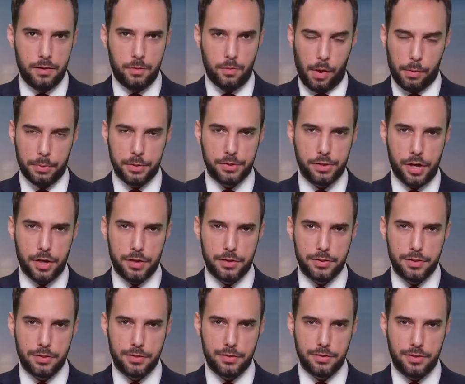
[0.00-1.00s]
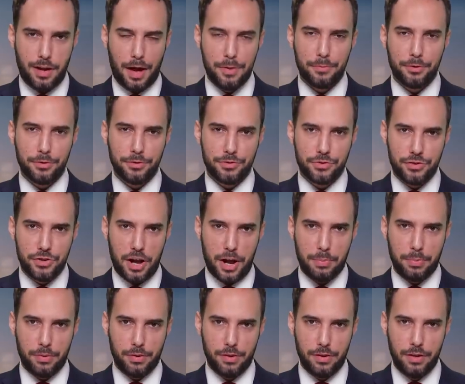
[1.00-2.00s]
Welcome to China Uncensored. I'm Chris
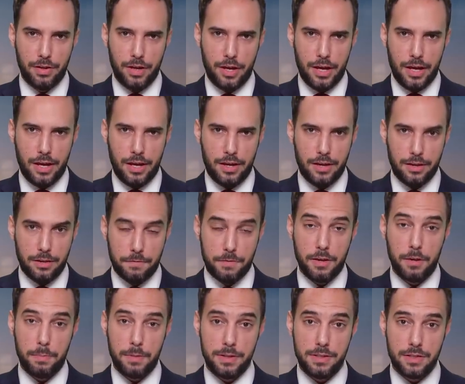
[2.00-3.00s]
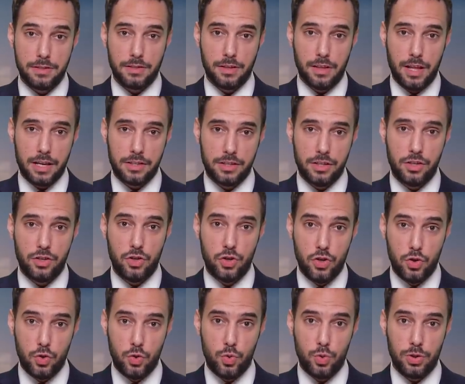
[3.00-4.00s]
Chappell. The Philippines has elected
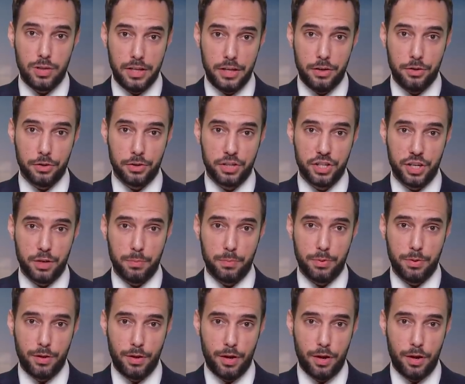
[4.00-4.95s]
new leadership.